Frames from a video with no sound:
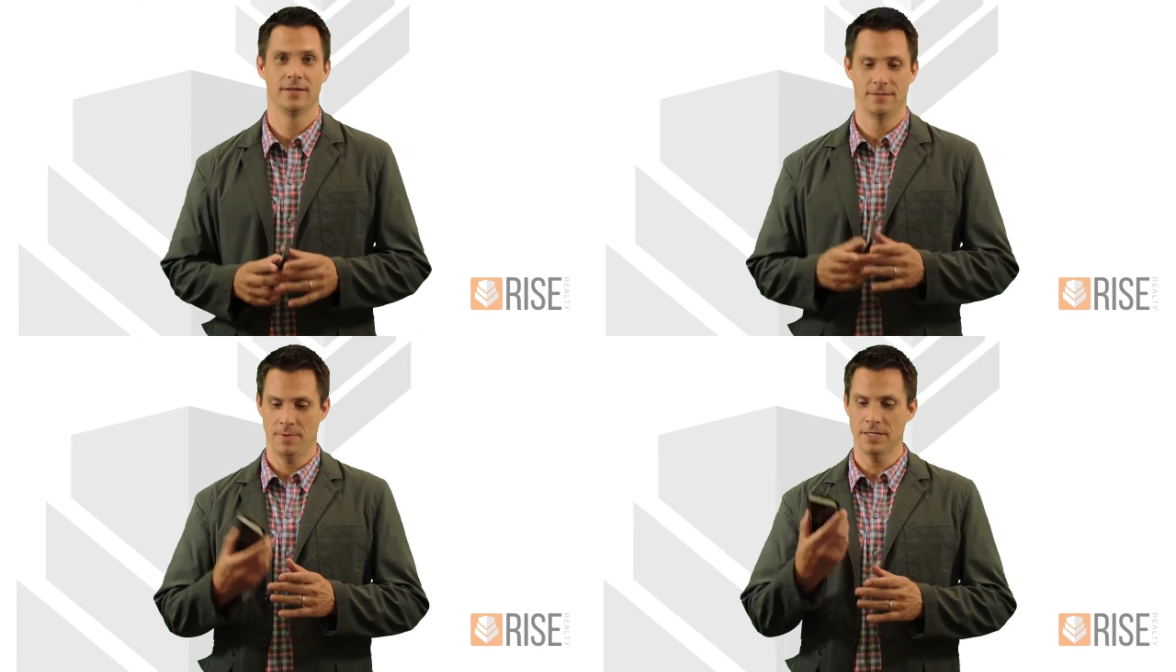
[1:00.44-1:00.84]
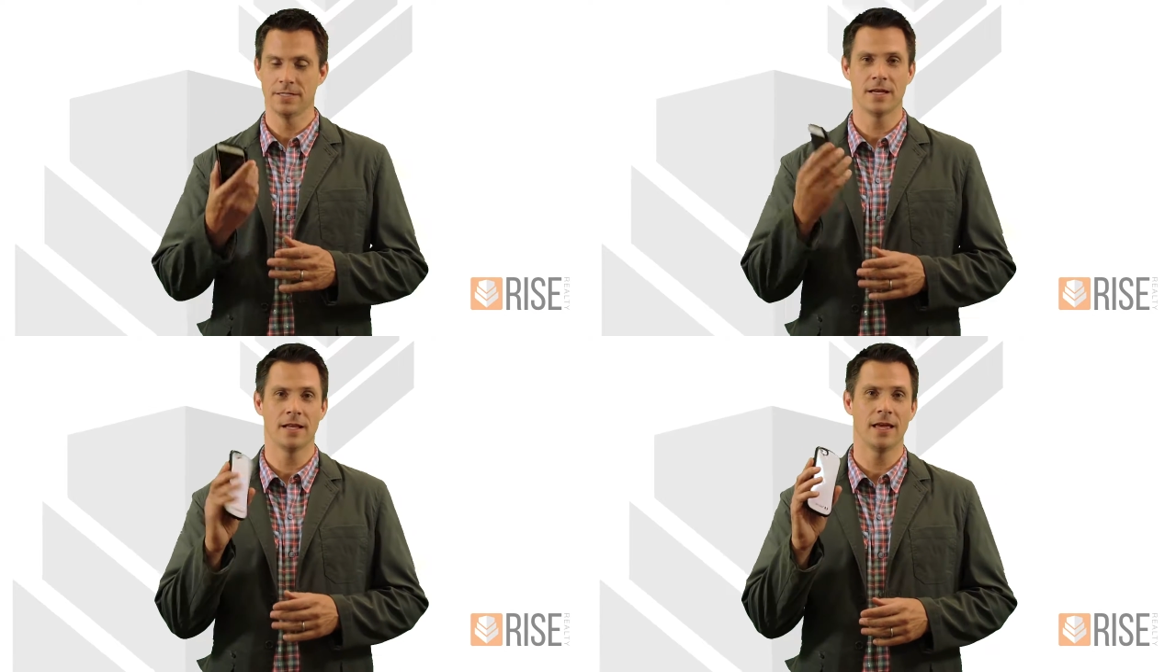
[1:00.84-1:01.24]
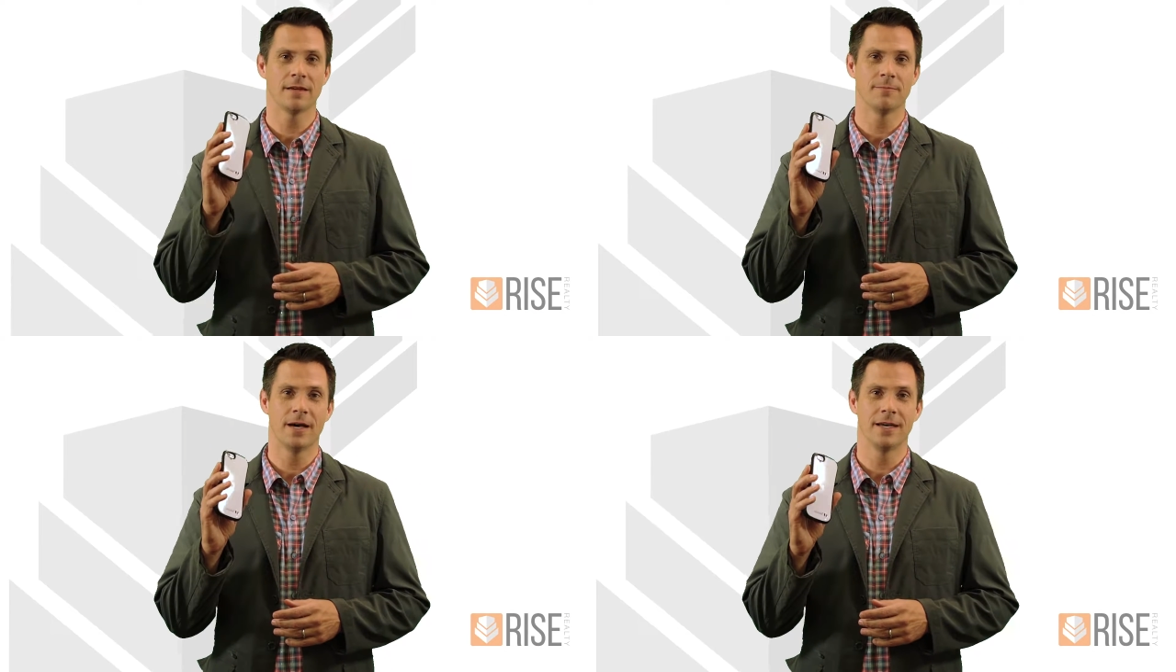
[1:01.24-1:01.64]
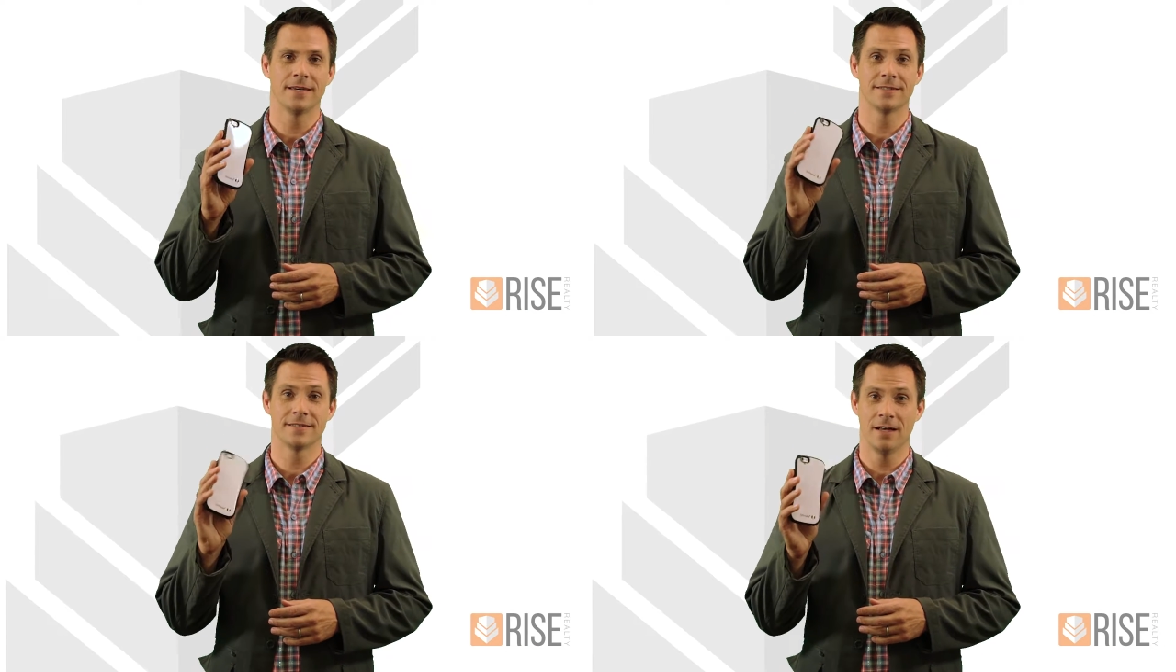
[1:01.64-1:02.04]
As much as I like
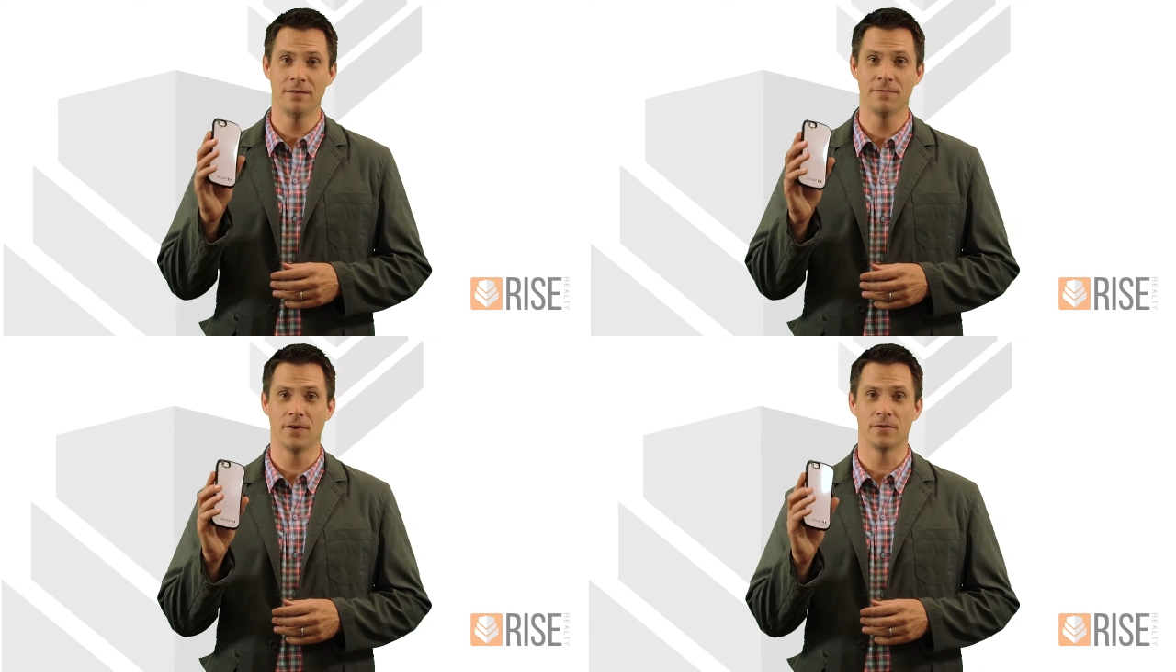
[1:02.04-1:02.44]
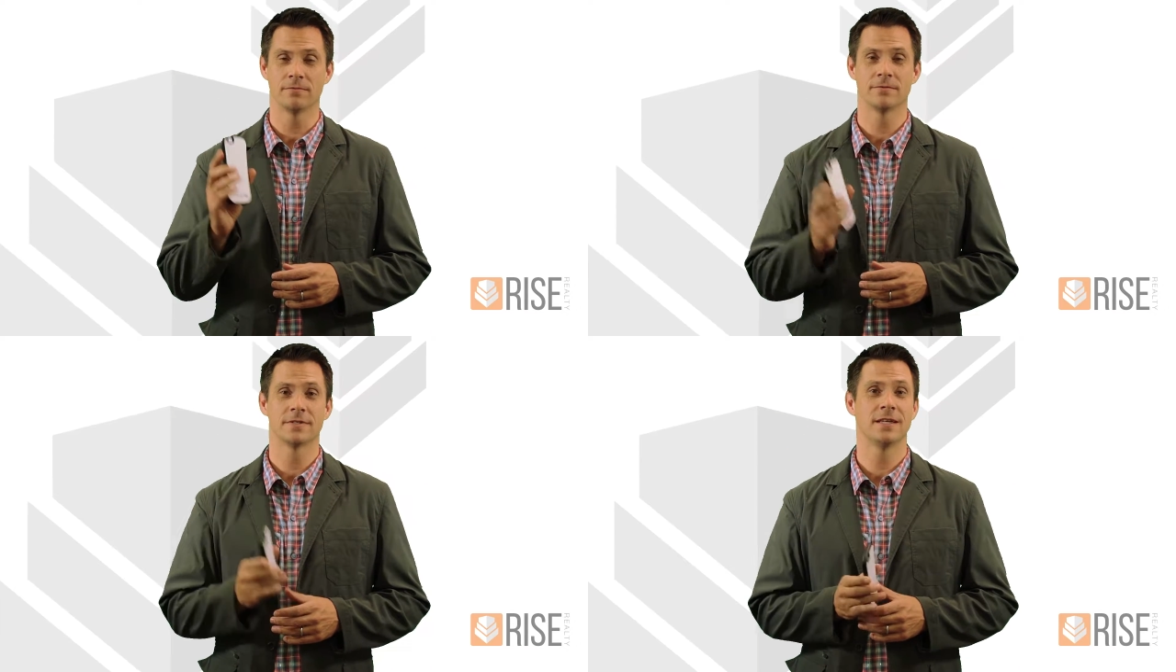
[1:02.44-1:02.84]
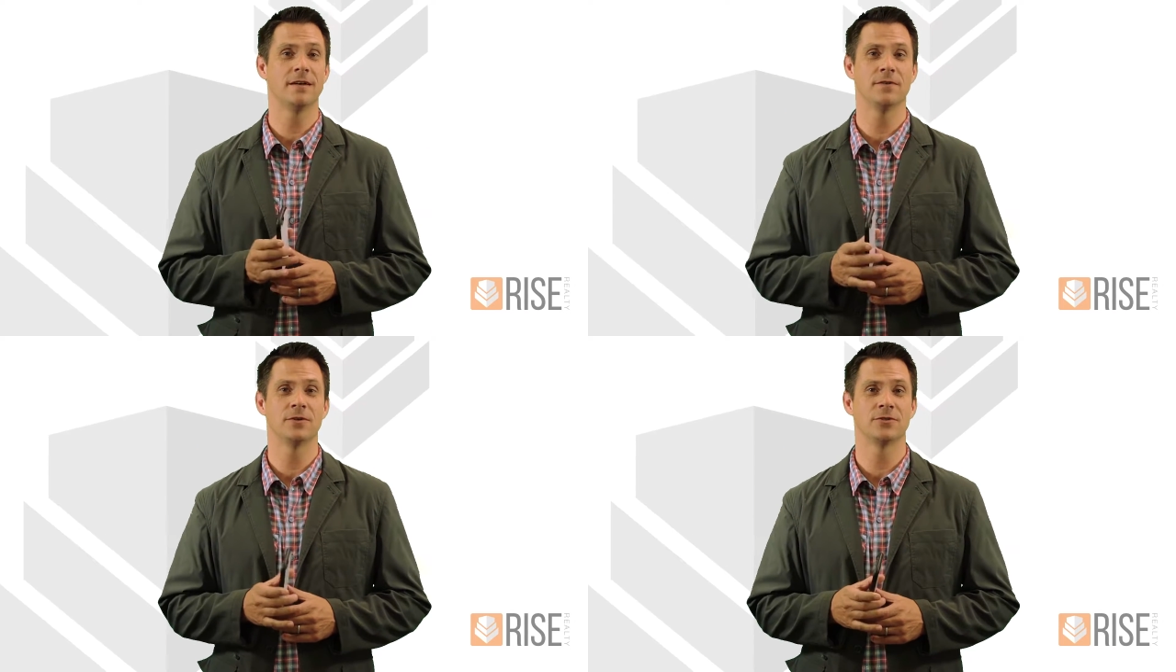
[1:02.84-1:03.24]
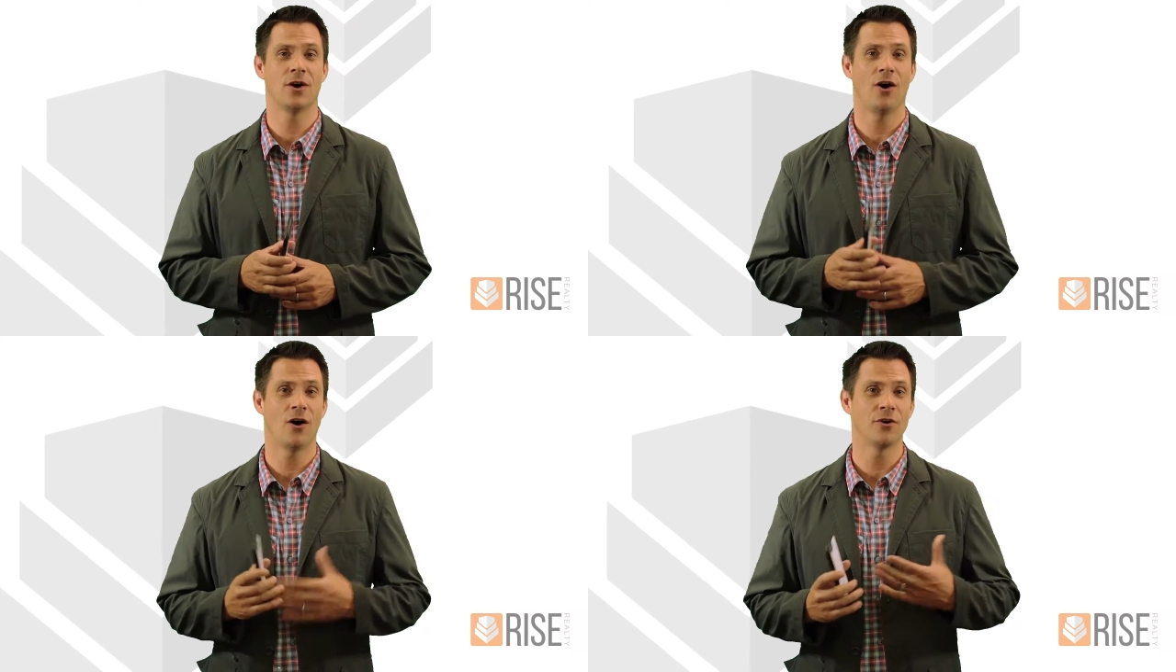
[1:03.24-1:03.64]
my cell phone, cell phones
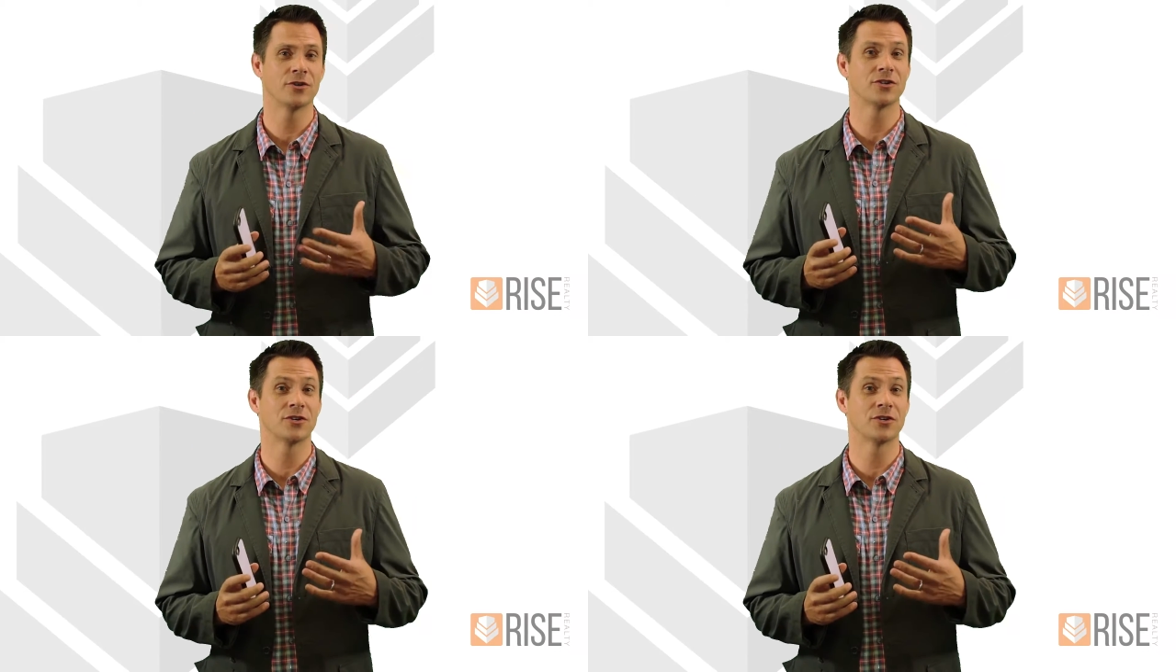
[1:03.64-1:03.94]
aren't